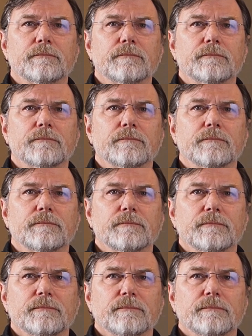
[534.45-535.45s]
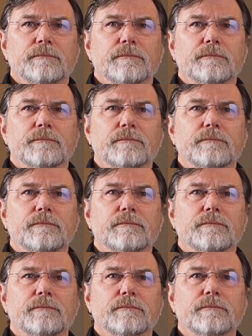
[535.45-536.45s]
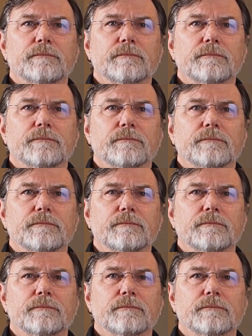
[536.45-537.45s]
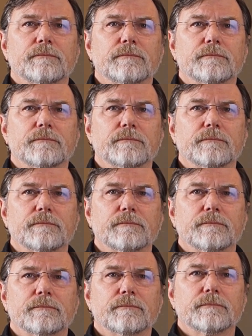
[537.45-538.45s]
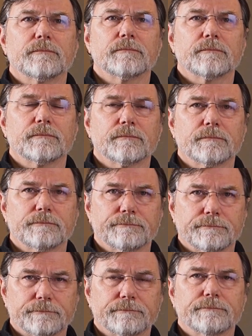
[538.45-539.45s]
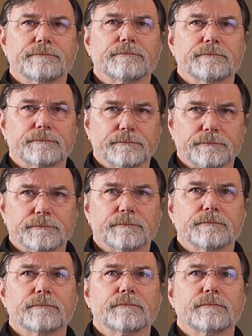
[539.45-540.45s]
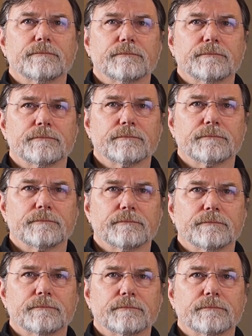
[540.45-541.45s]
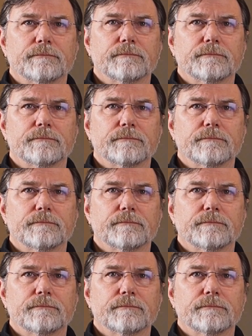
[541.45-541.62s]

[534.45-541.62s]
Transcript: This person isn't speaking.